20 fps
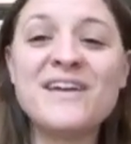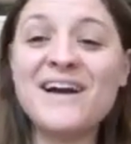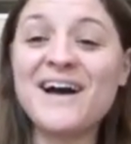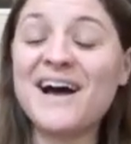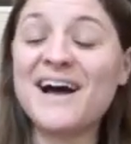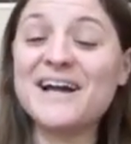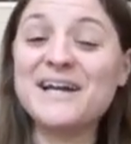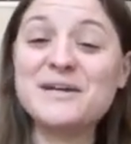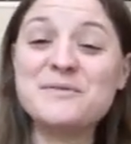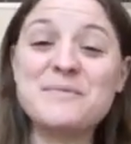
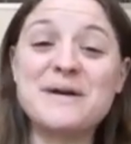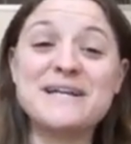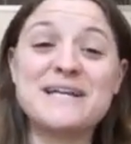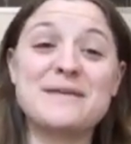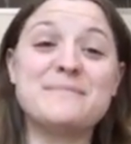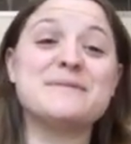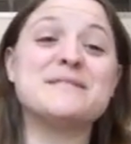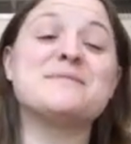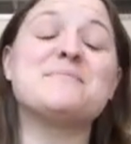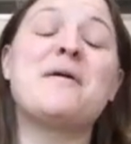Hi, my
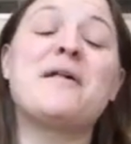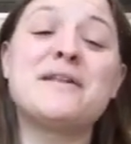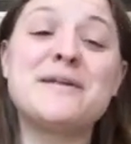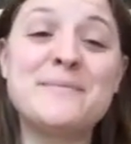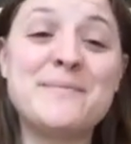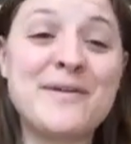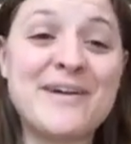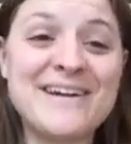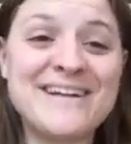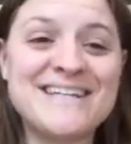name is Molly
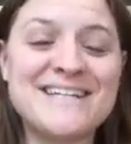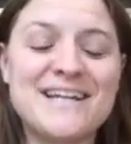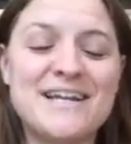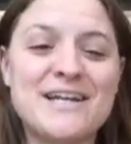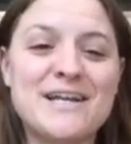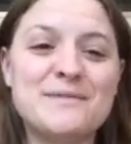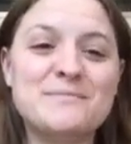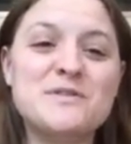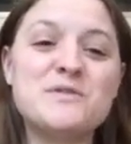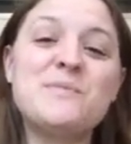Bright,
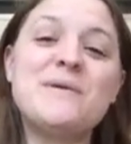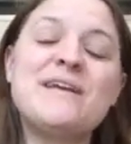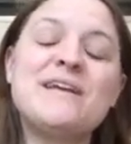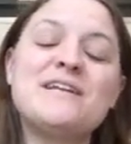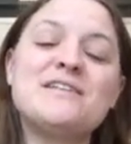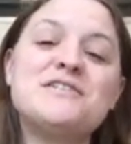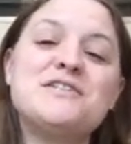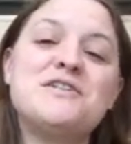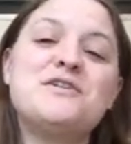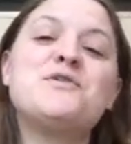and I'm
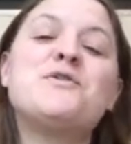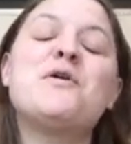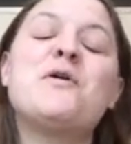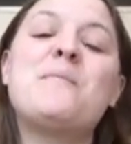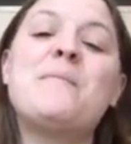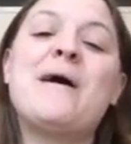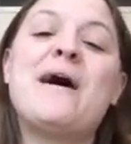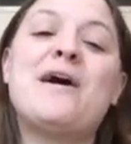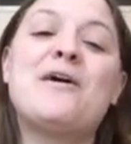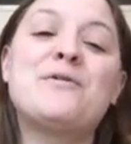speaking to you
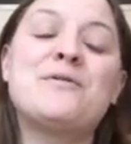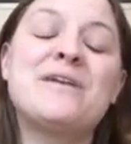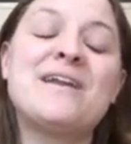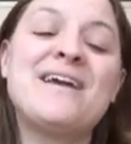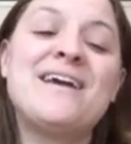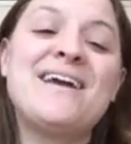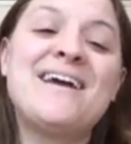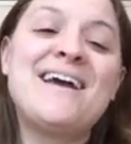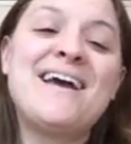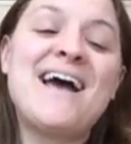about
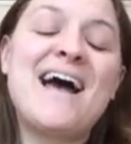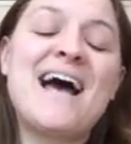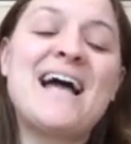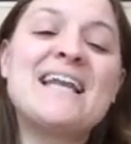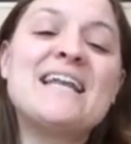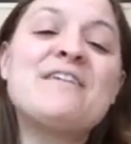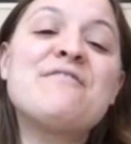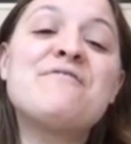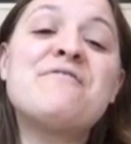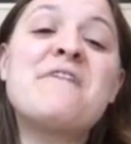
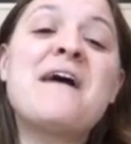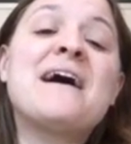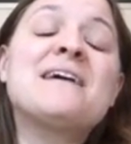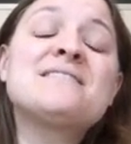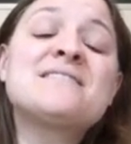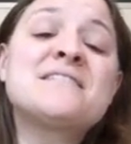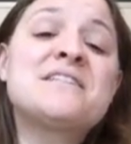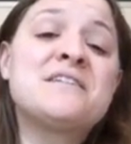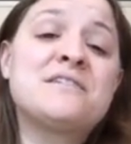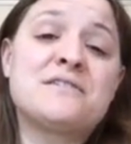adding
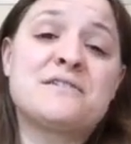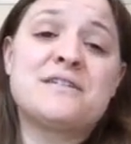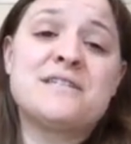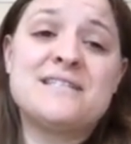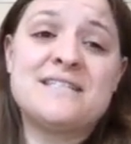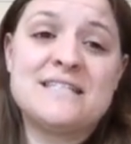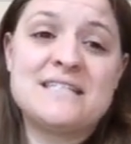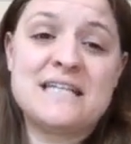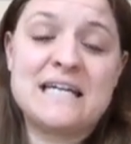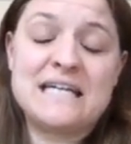vascular
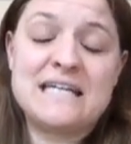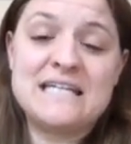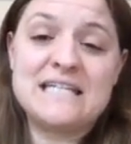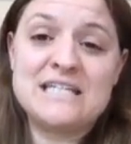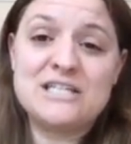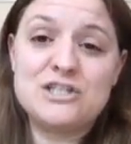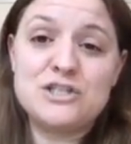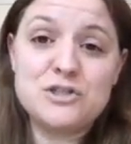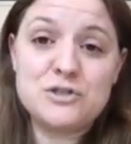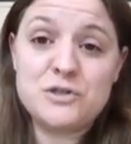insight
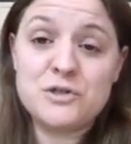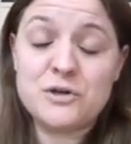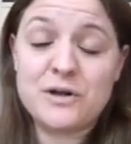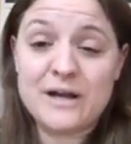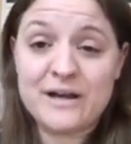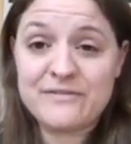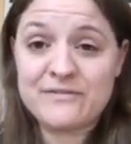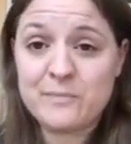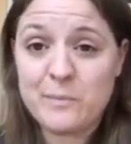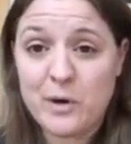into your
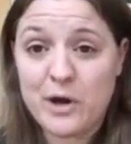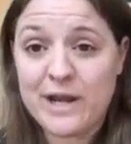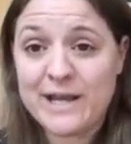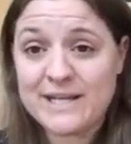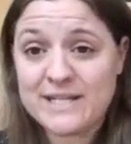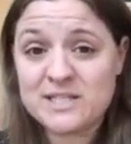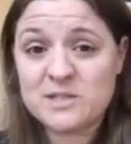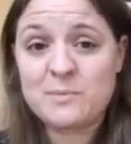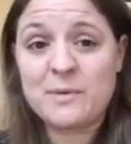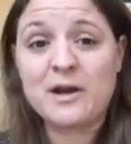fMRI
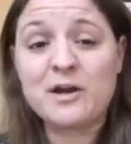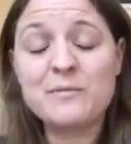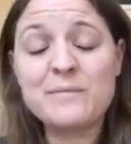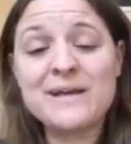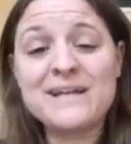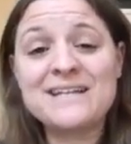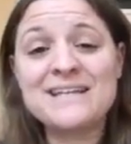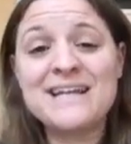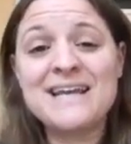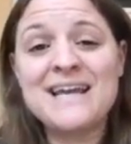
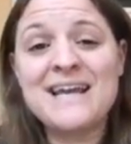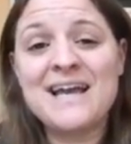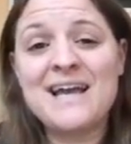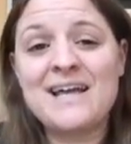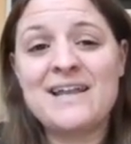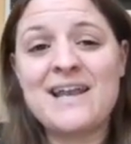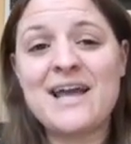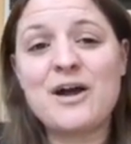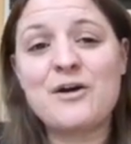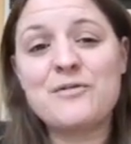experiment
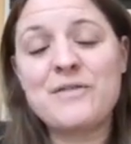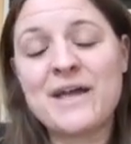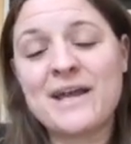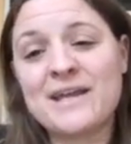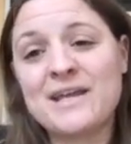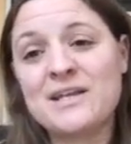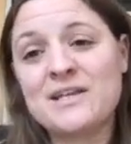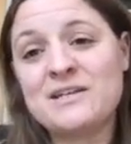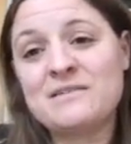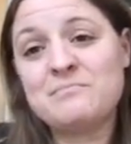and how that
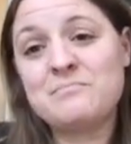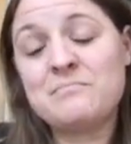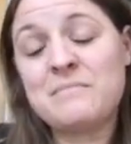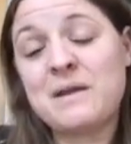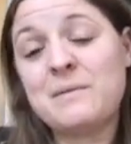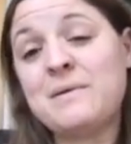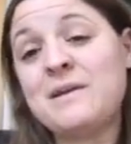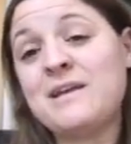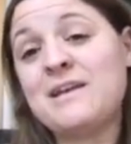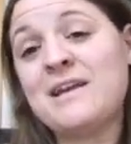can
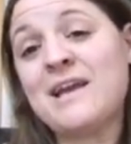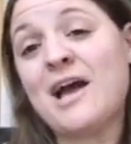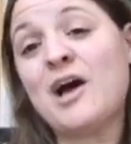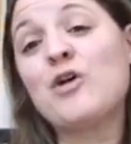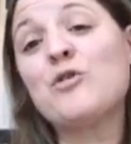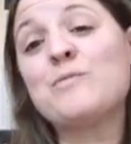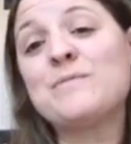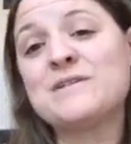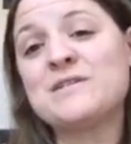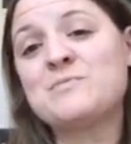maybe
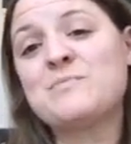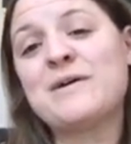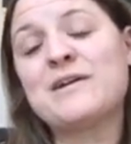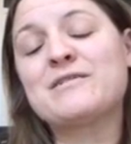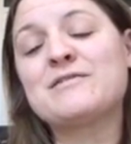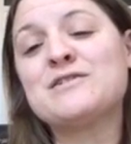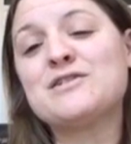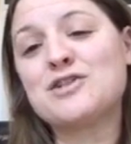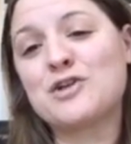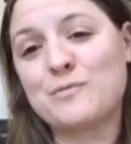help us
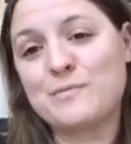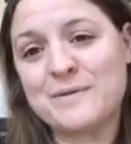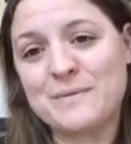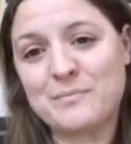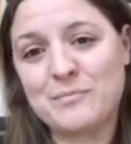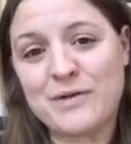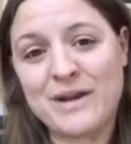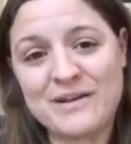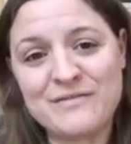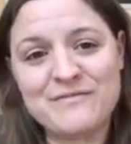better
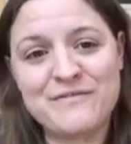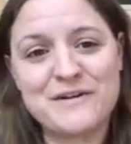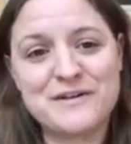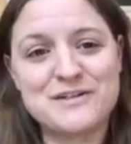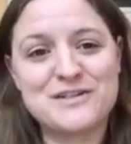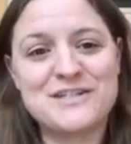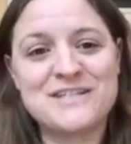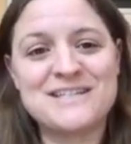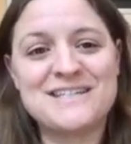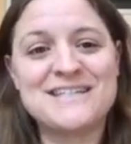interpret brain
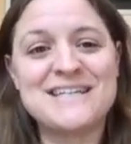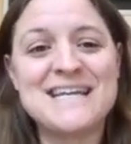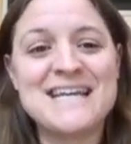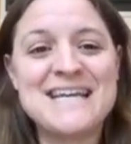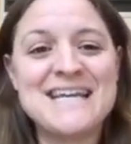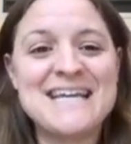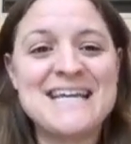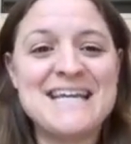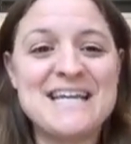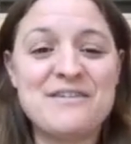function
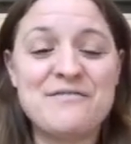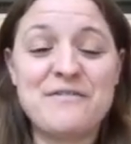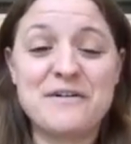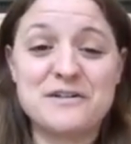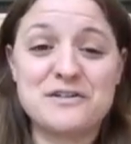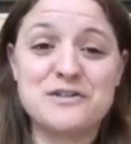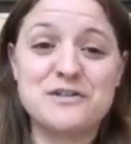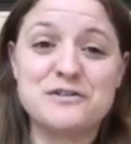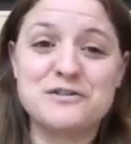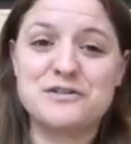in
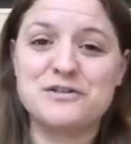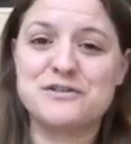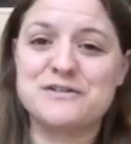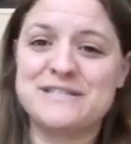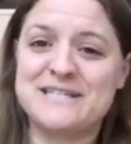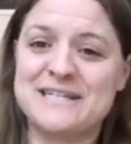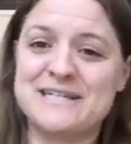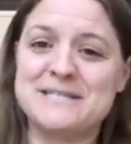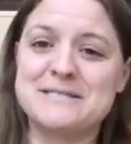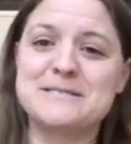functional
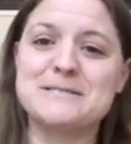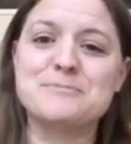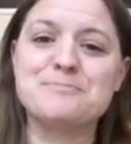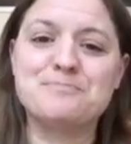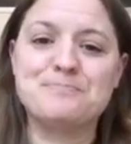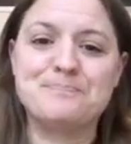neuroscience.